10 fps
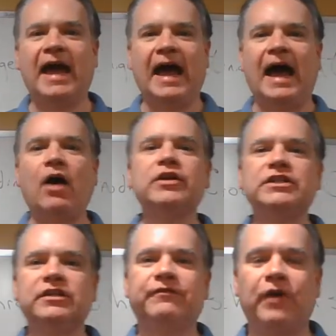How
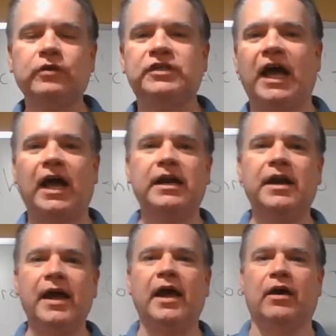does the photon
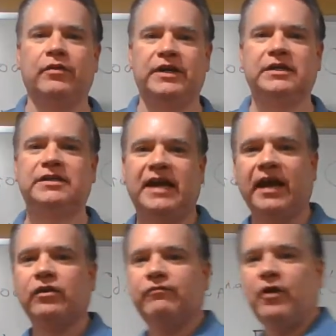know, the
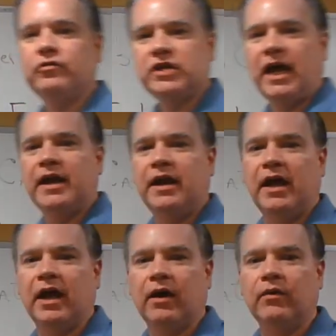entangled photon
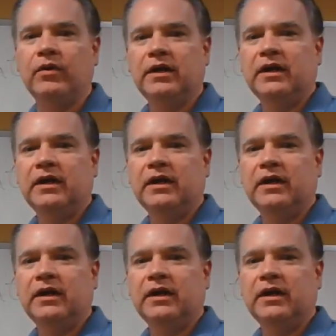know?